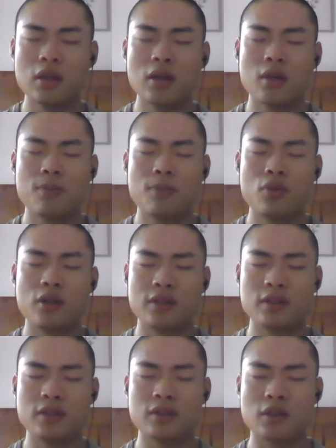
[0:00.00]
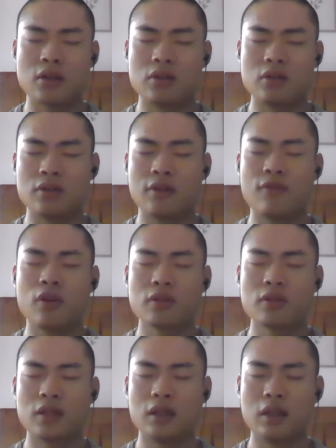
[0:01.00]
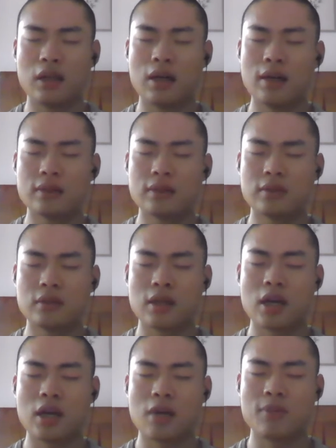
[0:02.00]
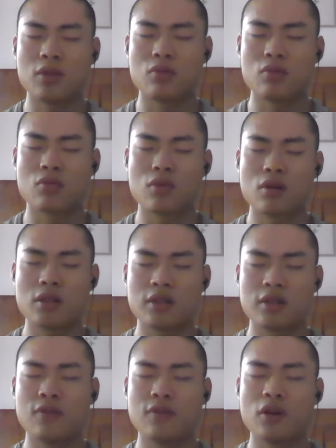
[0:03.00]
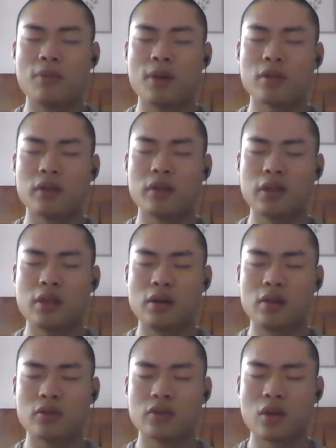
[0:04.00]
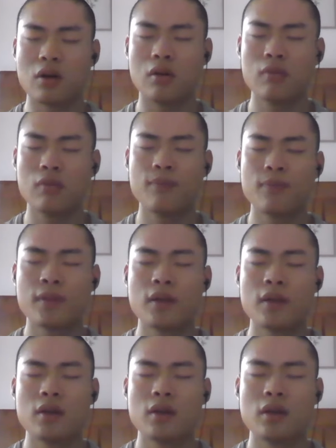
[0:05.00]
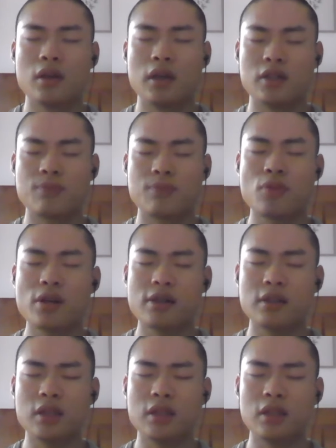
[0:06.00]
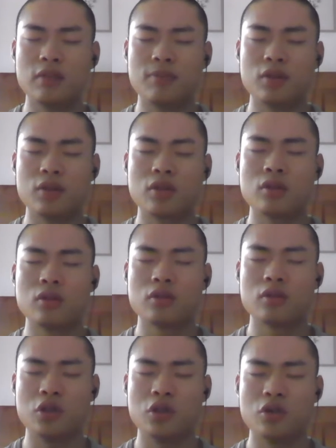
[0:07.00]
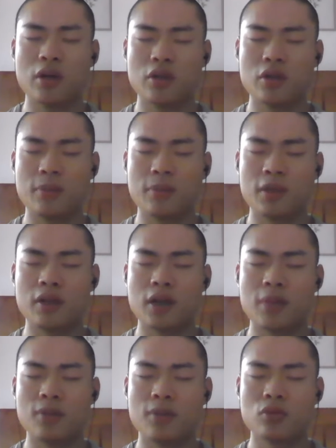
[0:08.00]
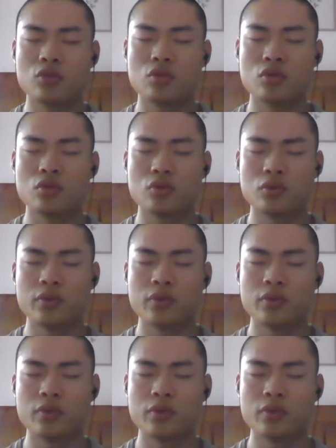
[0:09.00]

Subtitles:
pretty serious for the last. I've been working for about a year or now. It's pretty neat because you are being able to